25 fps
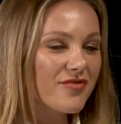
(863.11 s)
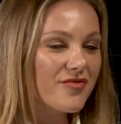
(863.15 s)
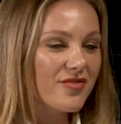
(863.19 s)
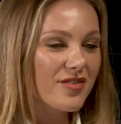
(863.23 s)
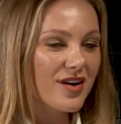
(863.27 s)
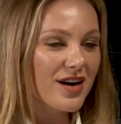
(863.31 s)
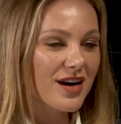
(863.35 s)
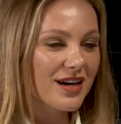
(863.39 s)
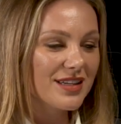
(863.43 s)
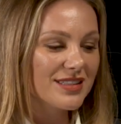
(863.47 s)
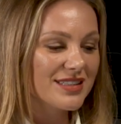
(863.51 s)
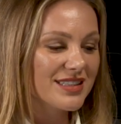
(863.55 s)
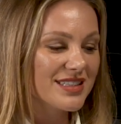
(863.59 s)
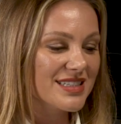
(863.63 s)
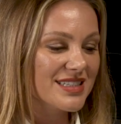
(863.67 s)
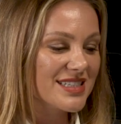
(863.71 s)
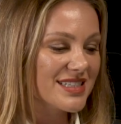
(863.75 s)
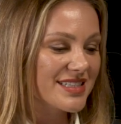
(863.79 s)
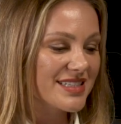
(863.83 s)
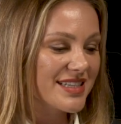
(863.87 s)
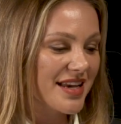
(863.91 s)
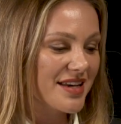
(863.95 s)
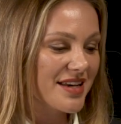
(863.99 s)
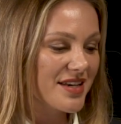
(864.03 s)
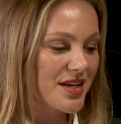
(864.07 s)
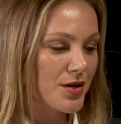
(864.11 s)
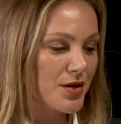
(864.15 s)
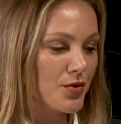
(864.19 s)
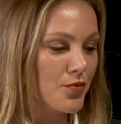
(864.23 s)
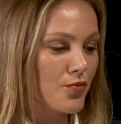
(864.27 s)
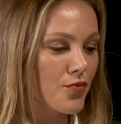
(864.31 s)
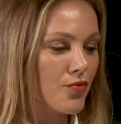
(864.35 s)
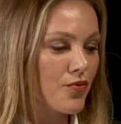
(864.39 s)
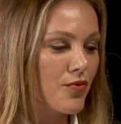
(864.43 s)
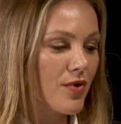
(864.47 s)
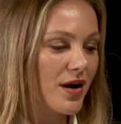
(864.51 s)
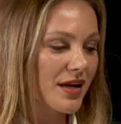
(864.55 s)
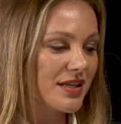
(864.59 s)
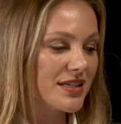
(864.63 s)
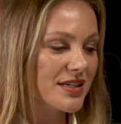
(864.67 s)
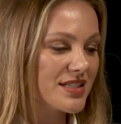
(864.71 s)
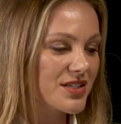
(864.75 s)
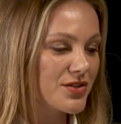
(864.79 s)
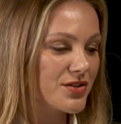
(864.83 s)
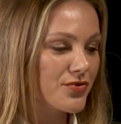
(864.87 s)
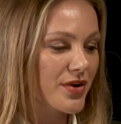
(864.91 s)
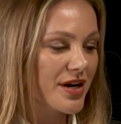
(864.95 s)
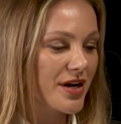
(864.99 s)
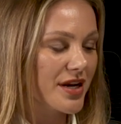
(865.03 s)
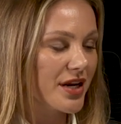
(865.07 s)
understanding what is
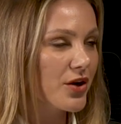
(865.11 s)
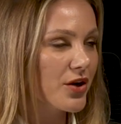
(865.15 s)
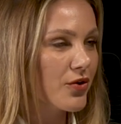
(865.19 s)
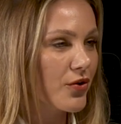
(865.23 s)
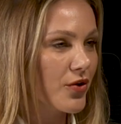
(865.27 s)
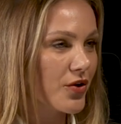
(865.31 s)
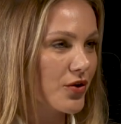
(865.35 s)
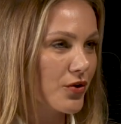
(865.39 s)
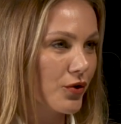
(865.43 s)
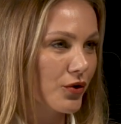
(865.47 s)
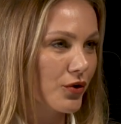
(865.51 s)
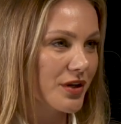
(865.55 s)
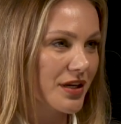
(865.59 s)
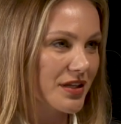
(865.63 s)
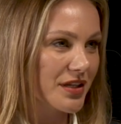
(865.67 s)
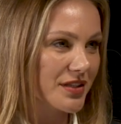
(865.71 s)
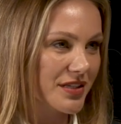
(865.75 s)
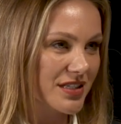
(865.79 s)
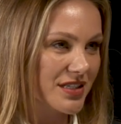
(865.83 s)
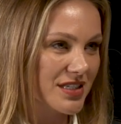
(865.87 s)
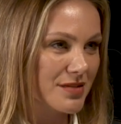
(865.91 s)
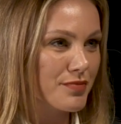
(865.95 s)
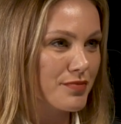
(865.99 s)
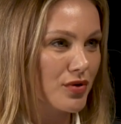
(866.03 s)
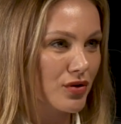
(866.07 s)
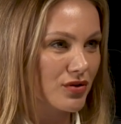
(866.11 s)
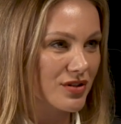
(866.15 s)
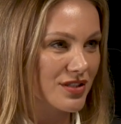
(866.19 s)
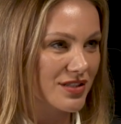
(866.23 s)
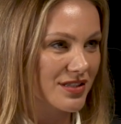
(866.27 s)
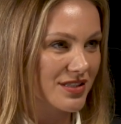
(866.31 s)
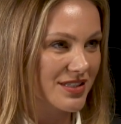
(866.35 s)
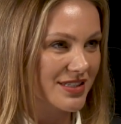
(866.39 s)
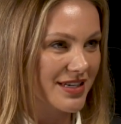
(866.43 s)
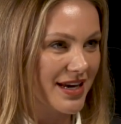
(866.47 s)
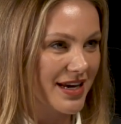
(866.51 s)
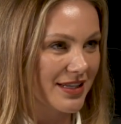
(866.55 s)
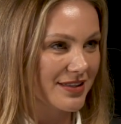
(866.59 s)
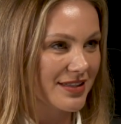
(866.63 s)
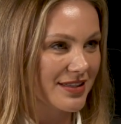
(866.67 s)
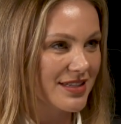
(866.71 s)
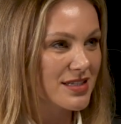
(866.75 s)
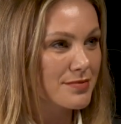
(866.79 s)
really going on in this person's head.